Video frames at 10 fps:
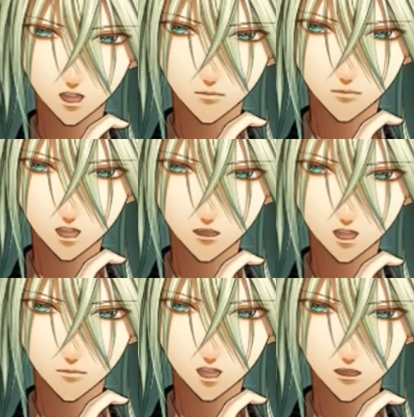I'll
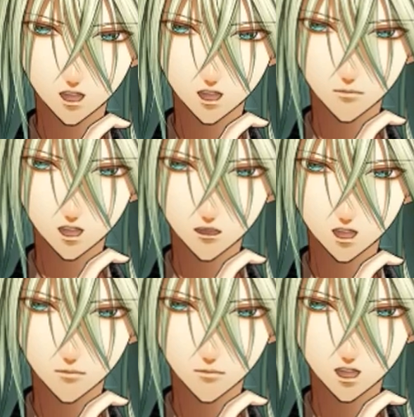go.
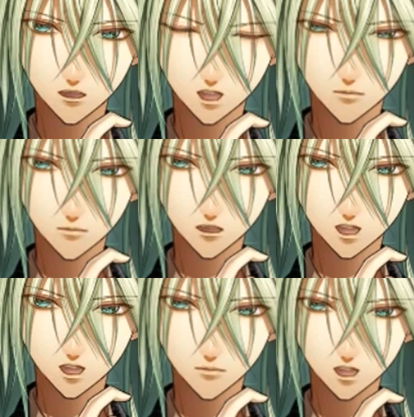Man, I have to go.
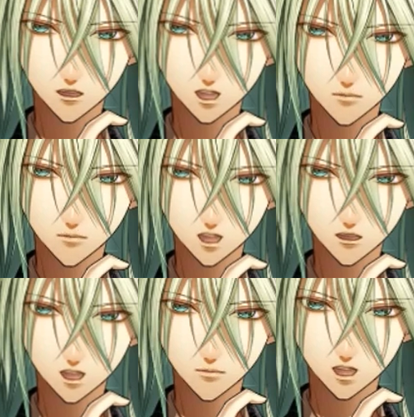I
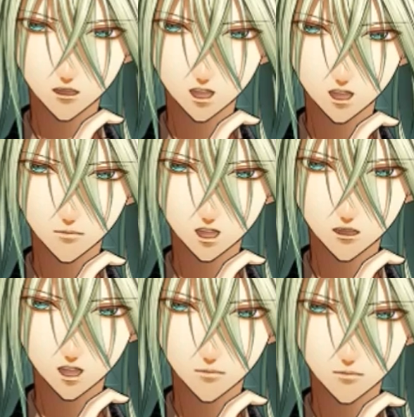can't leave her alone,
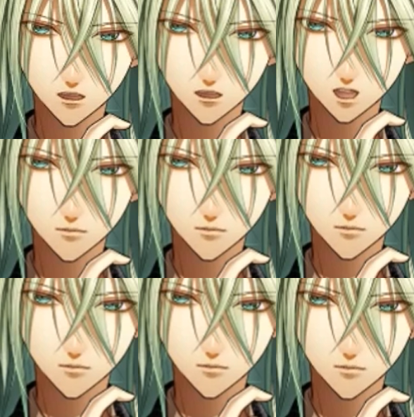even if it means I have to
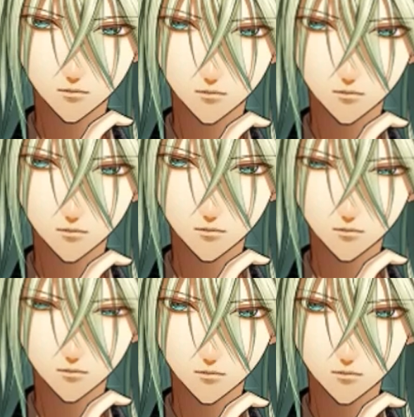put my life on the
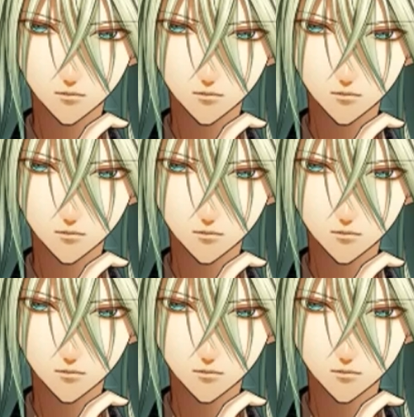line.